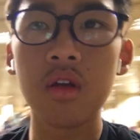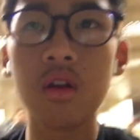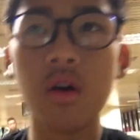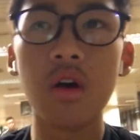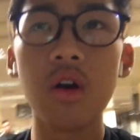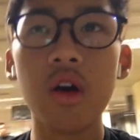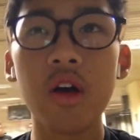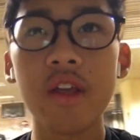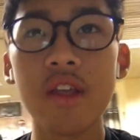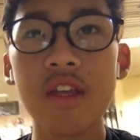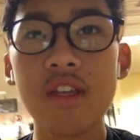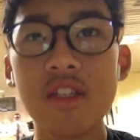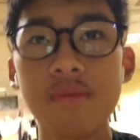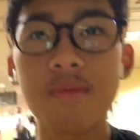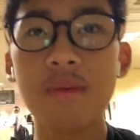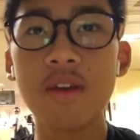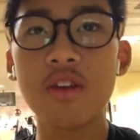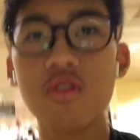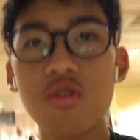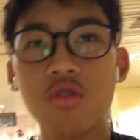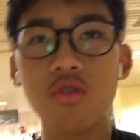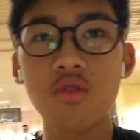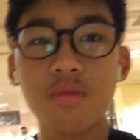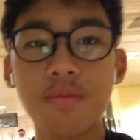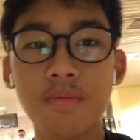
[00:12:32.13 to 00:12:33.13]
Okay, just
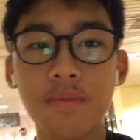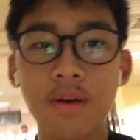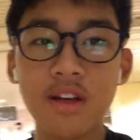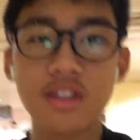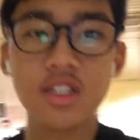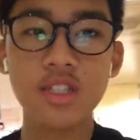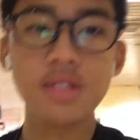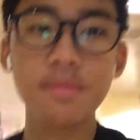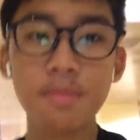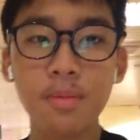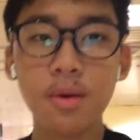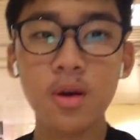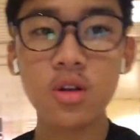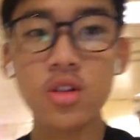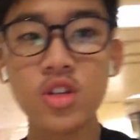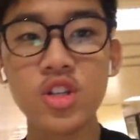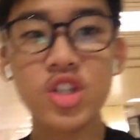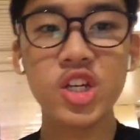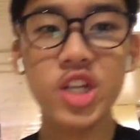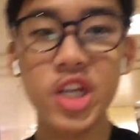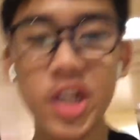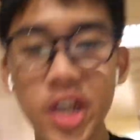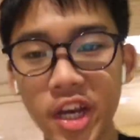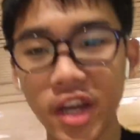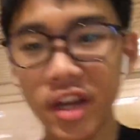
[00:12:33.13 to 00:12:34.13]
make sure passport
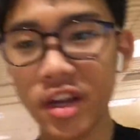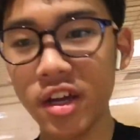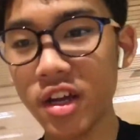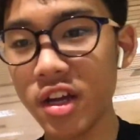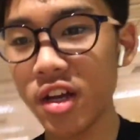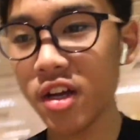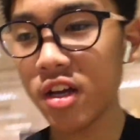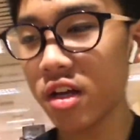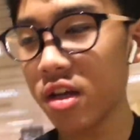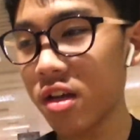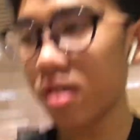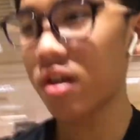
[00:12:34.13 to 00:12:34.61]
check.